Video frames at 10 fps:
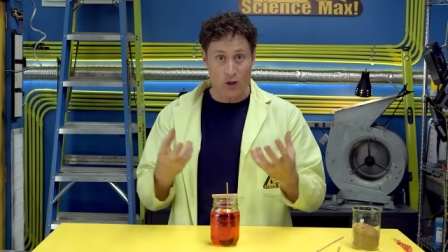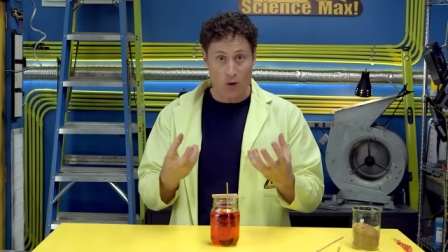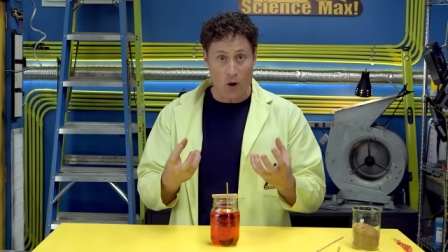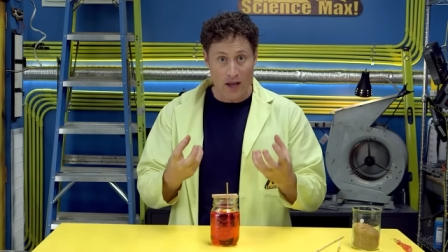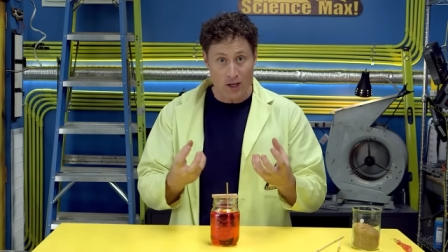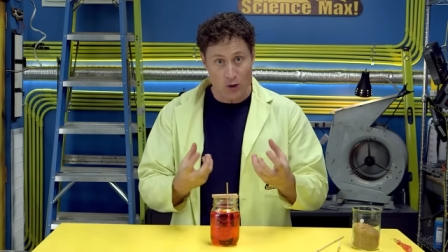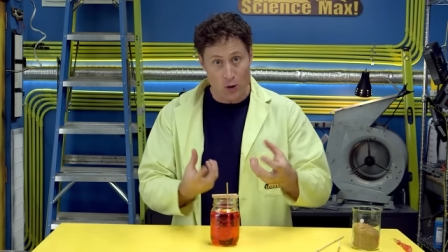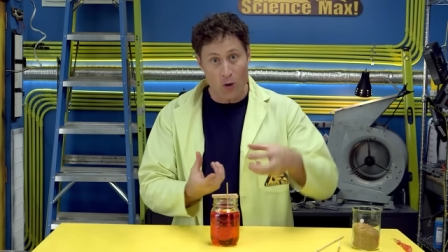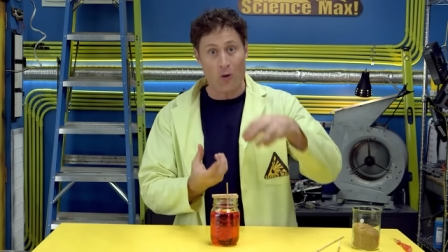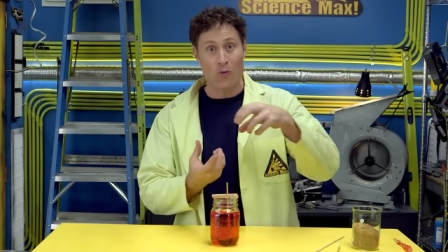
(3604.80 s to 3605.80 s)
grow
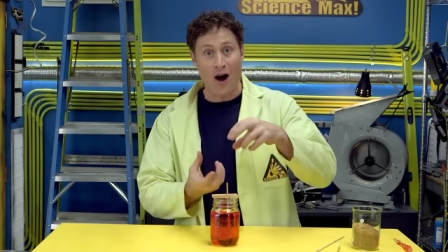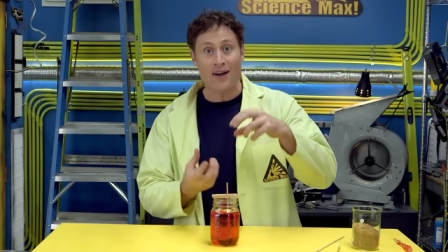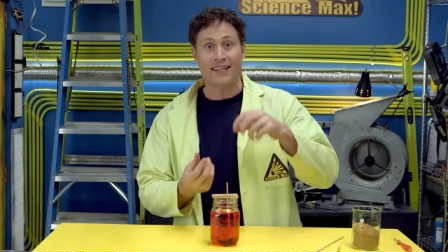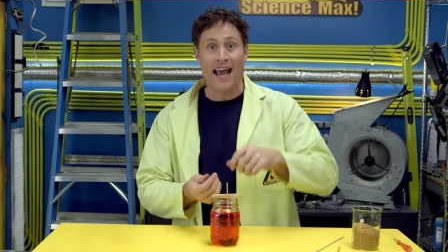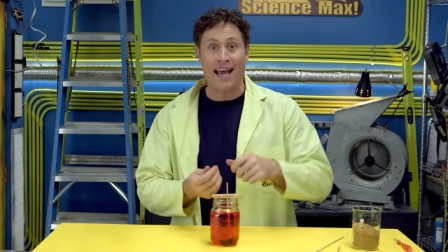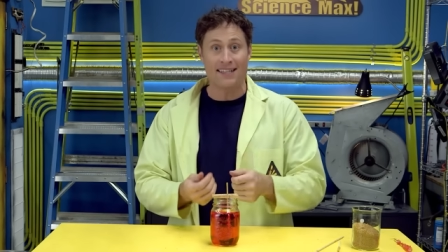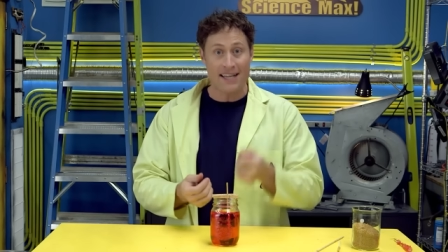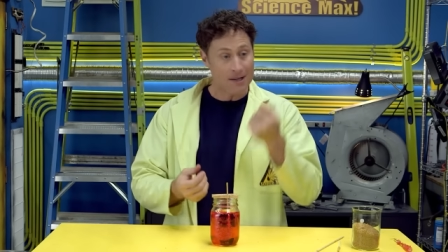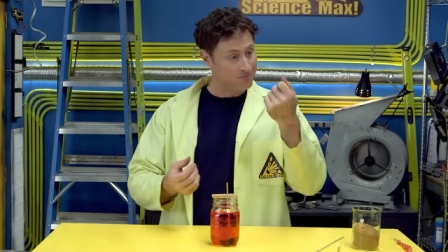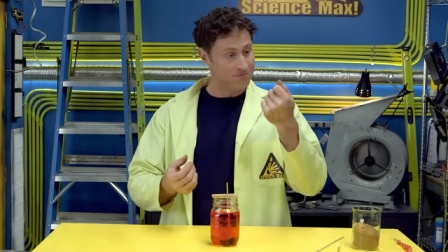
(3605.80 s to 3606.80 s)
into a rock
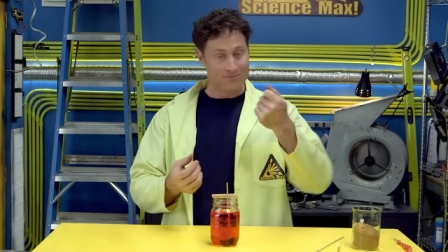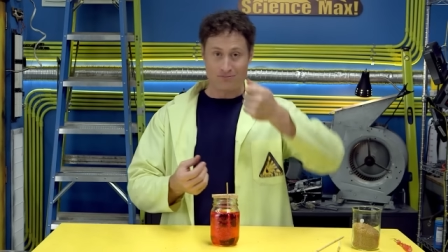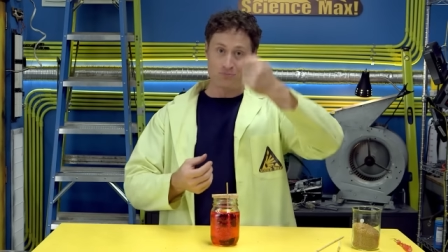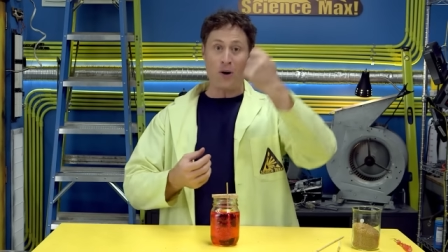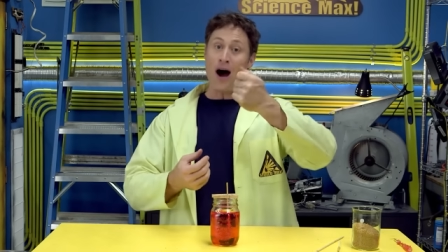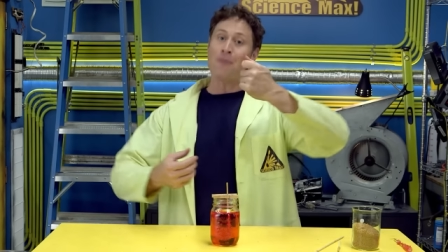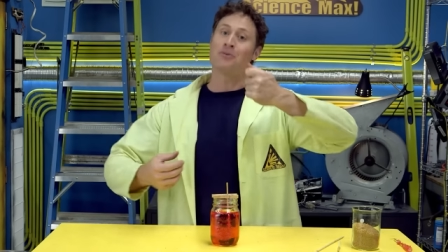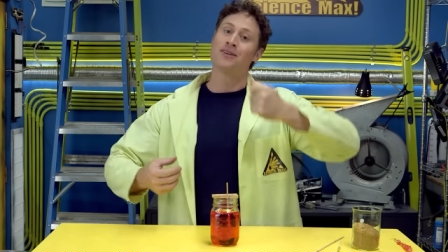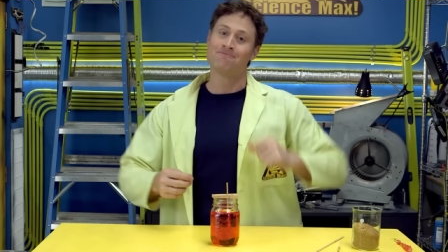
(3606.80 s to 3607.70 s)
candy pop.